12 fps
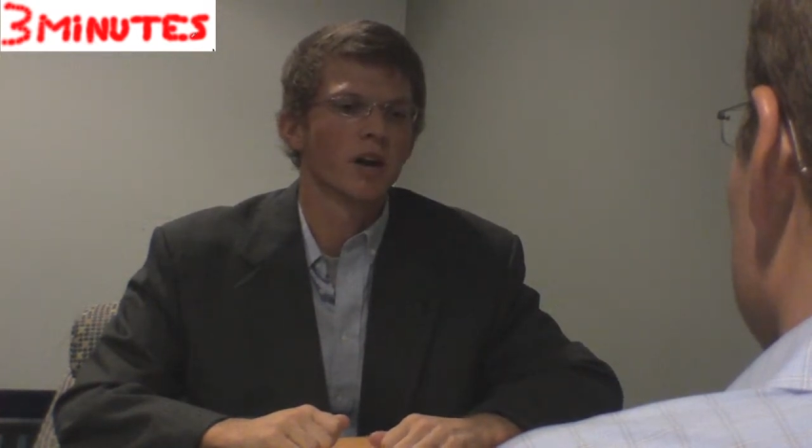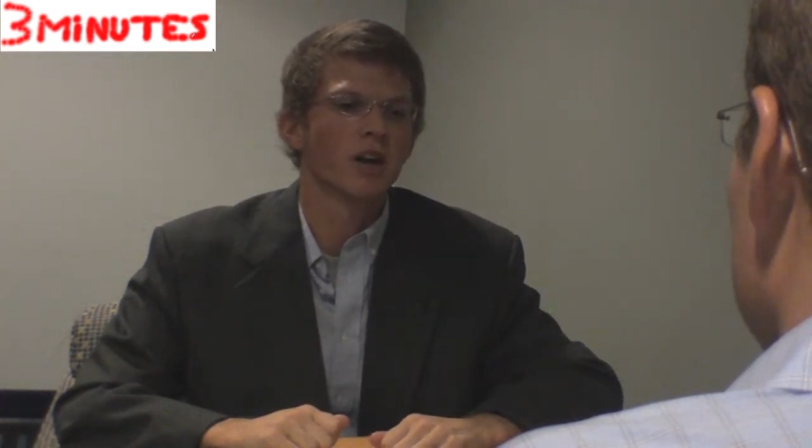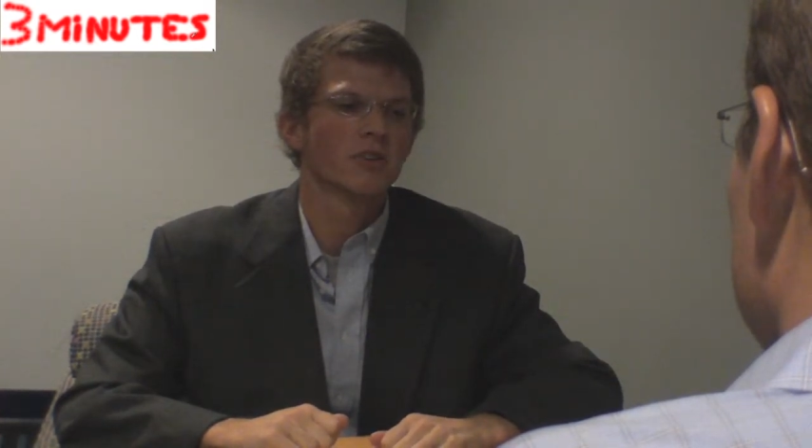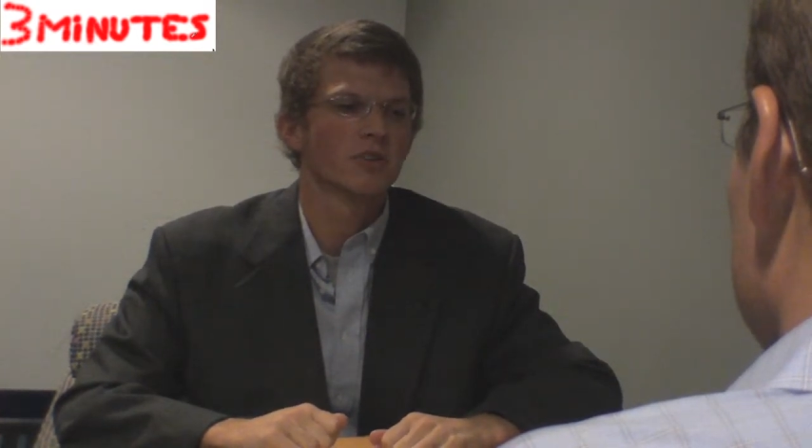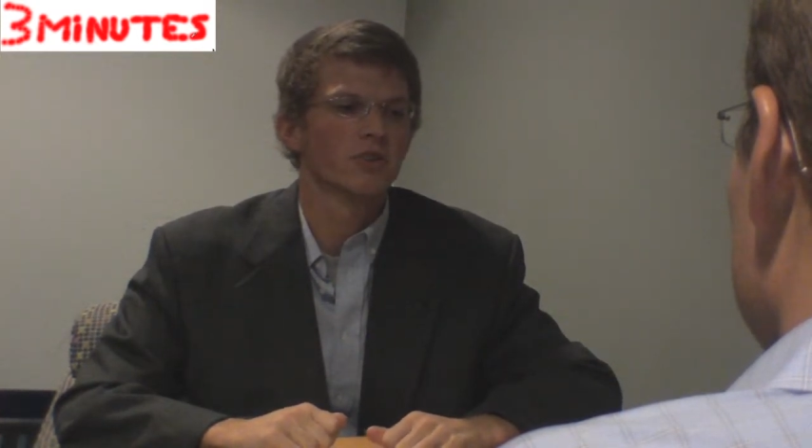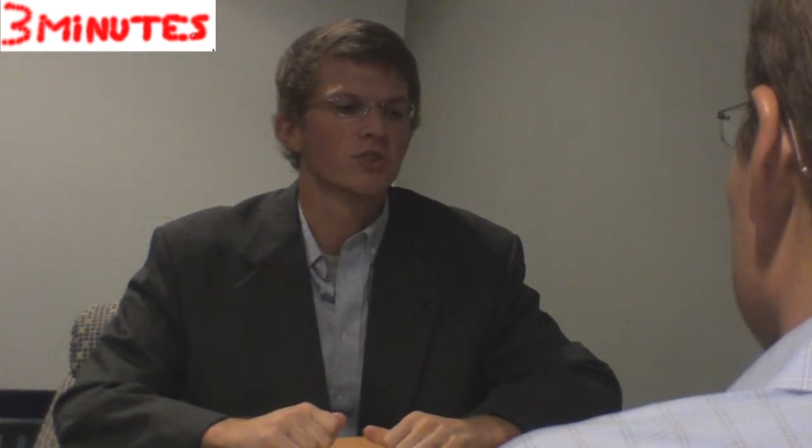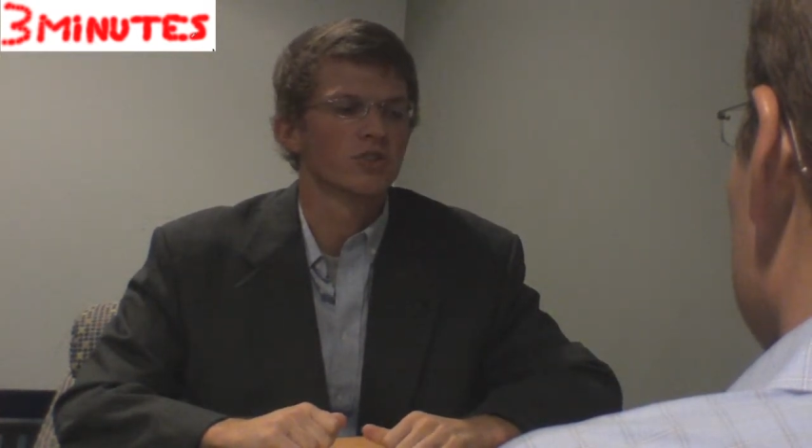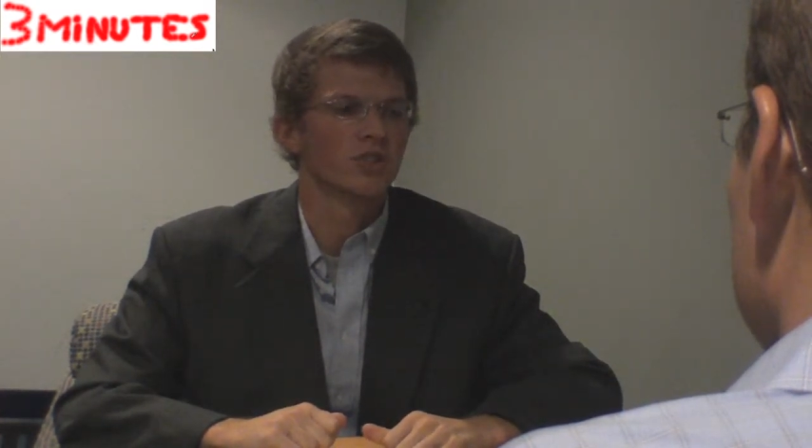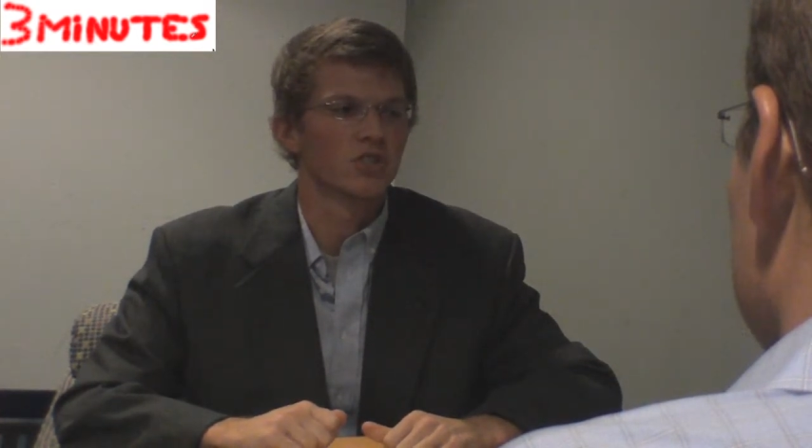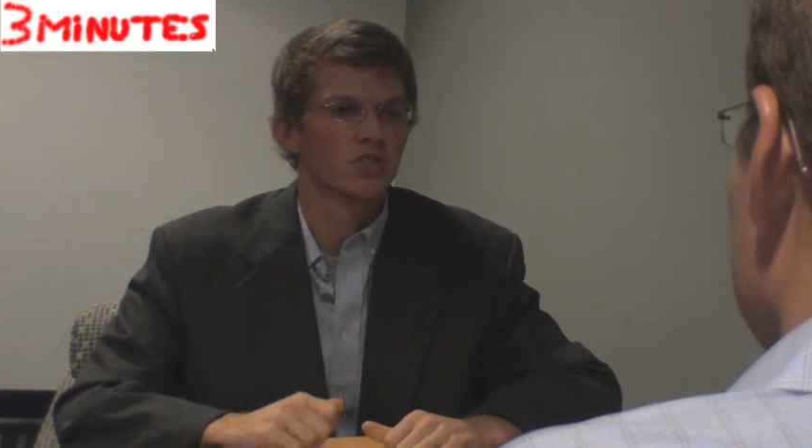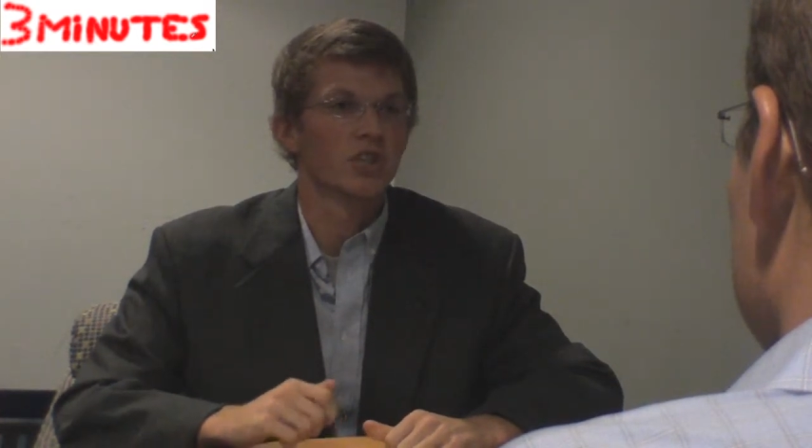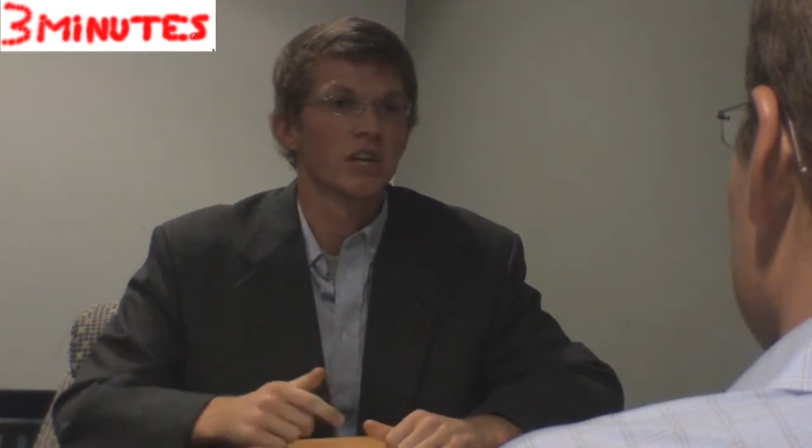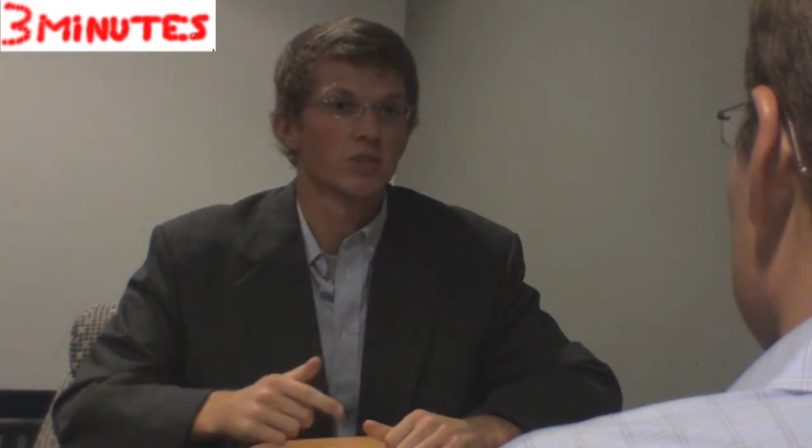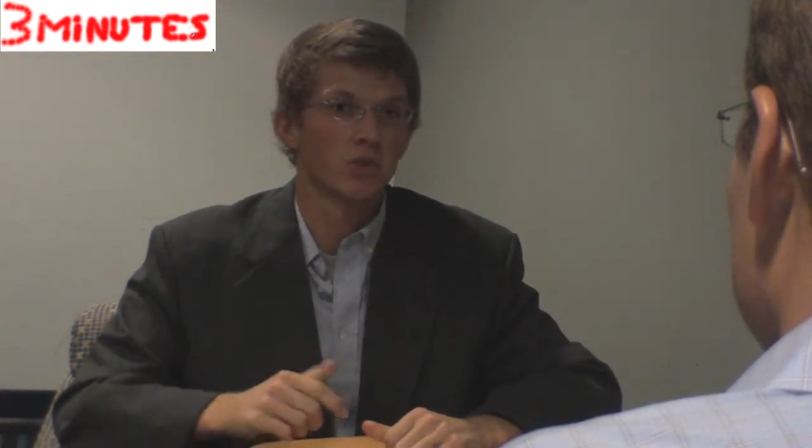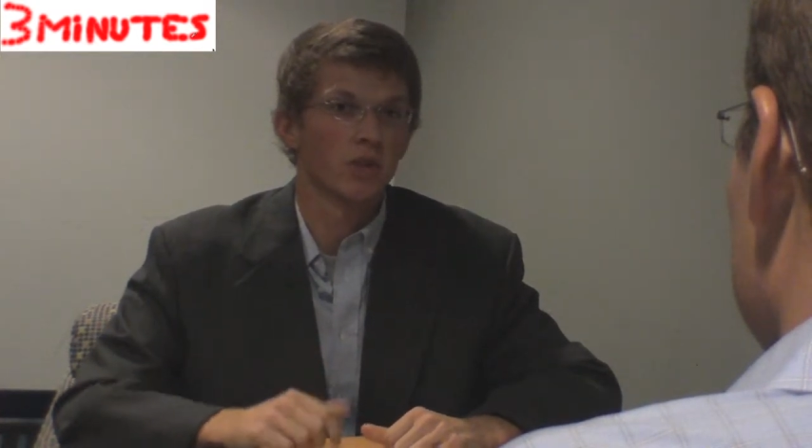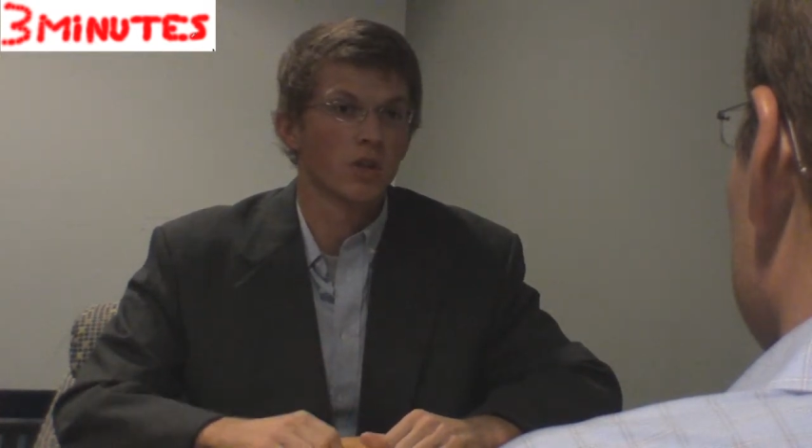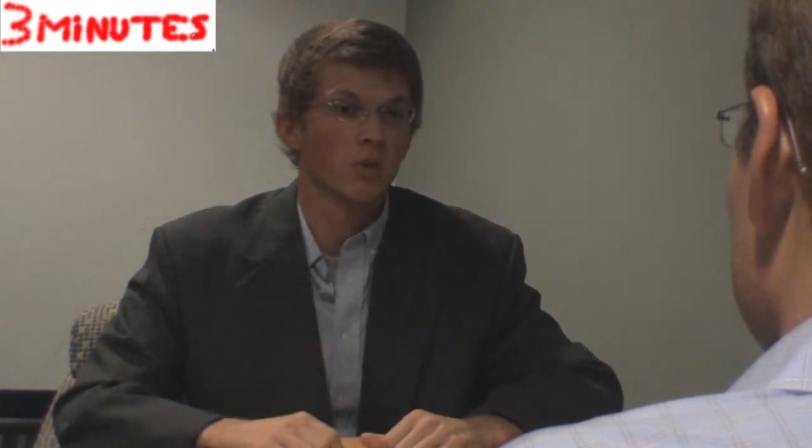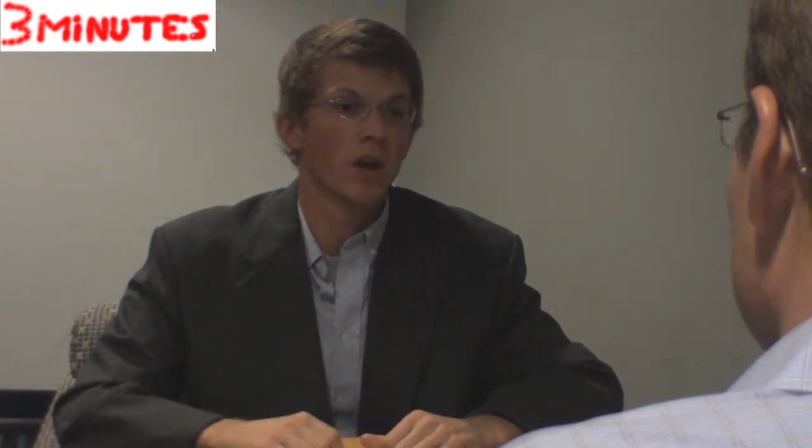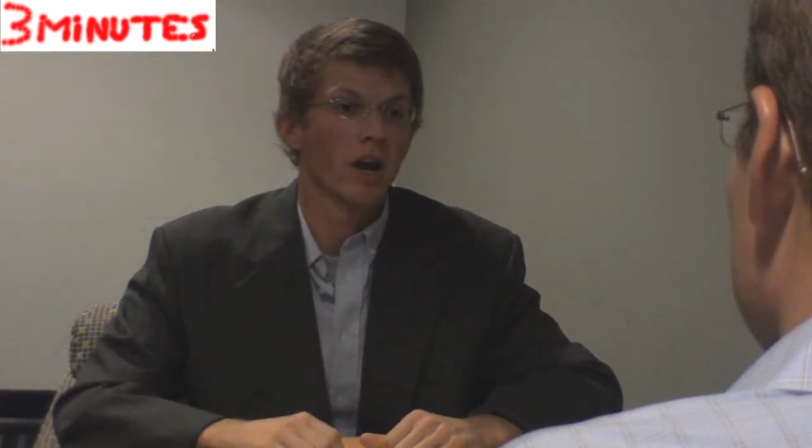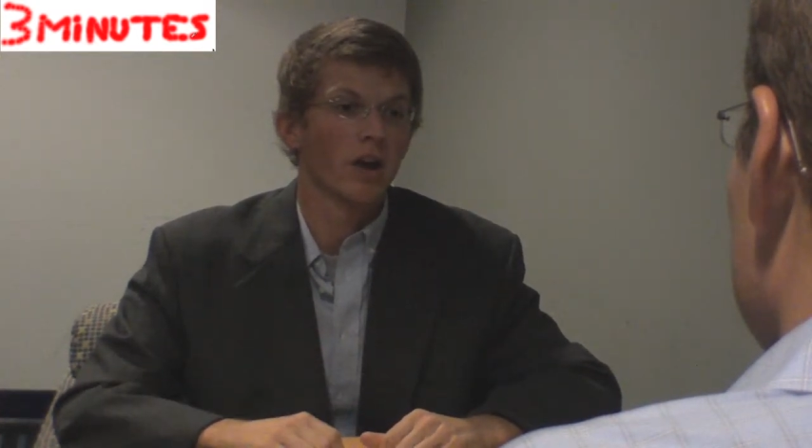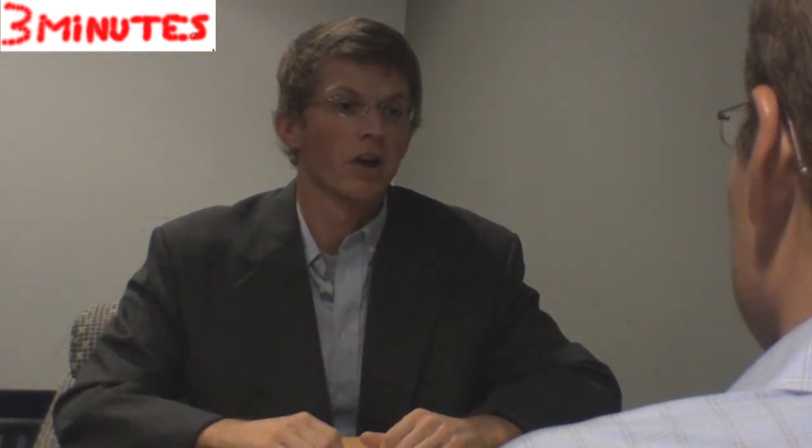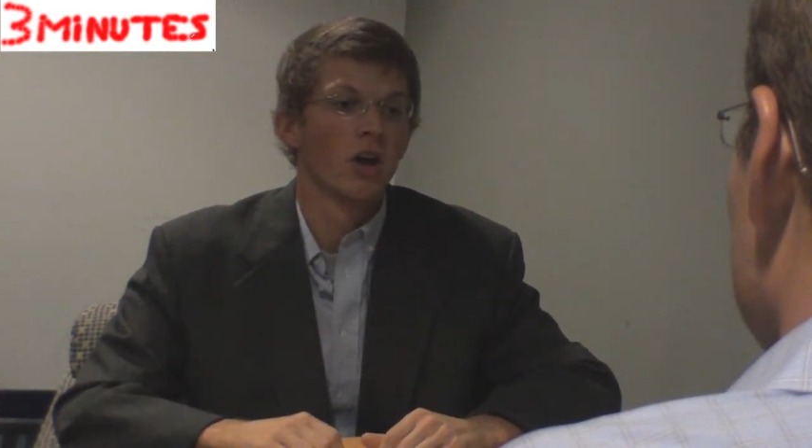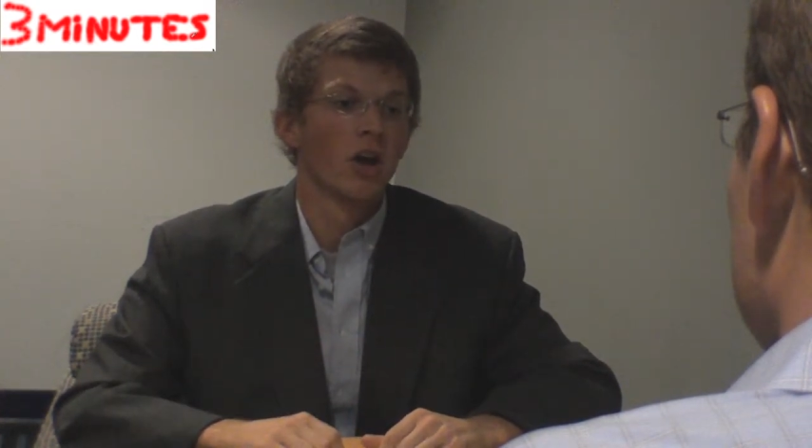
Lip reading: doctors is that's really rare.